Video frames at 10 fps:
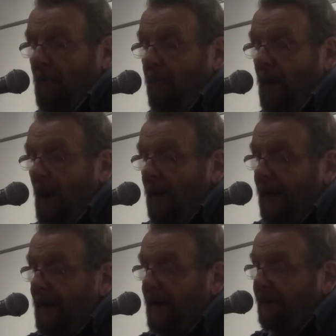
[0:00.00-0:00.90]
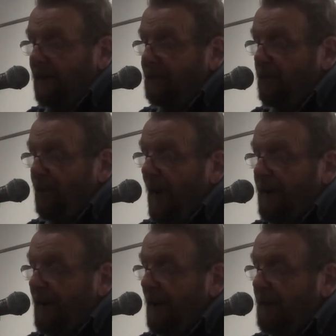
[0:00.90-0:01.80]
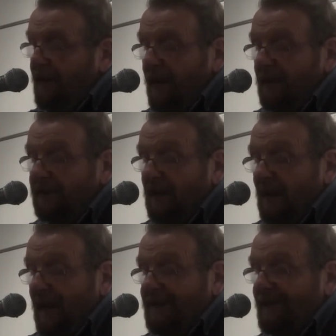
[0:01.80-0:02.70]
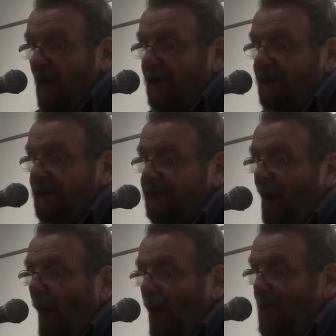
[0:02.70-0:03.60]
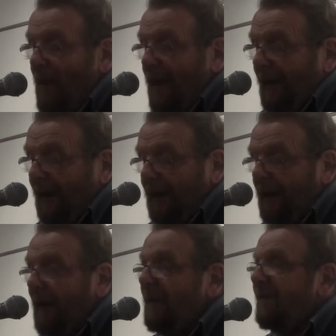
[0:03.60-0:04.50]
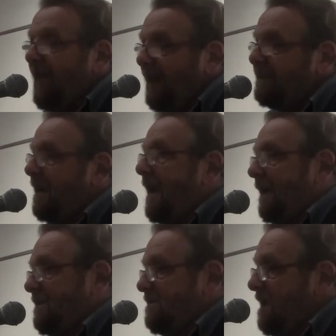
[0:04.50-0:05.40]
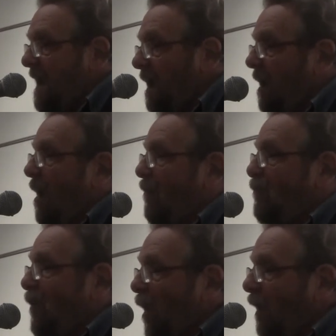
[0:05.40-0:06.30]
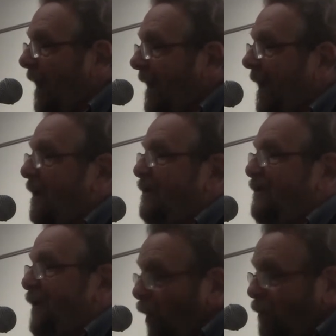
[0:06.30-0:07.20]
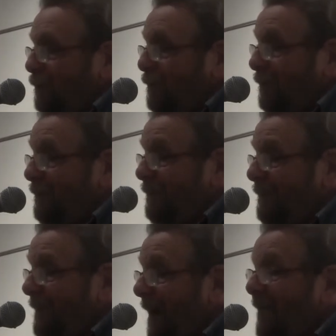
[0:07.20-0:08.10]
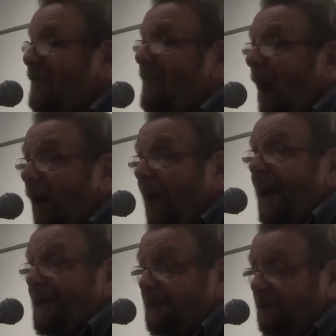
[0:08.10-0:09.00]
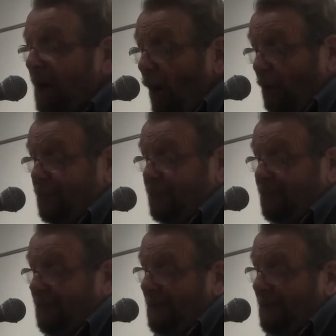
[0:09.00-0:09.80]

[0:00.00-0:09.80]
Bloody idiot and his bright ideas. He's gone into toy making. He thinks he can sell rocking ducks. Rocking ducks!